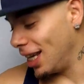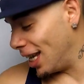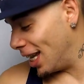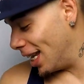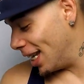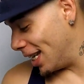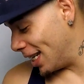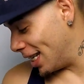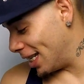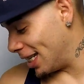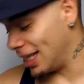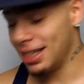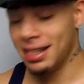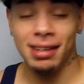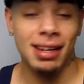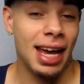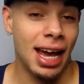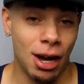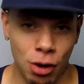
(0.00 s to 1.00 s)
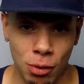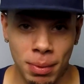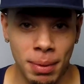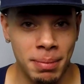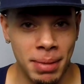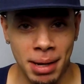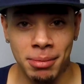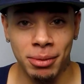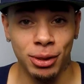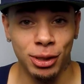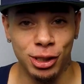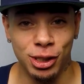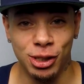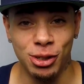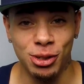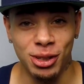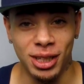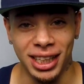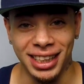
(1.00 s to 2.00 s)
and I hope I'm able to
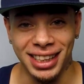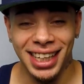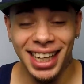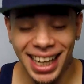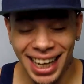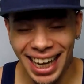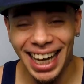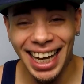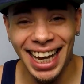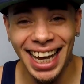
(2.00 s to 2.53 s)
do this.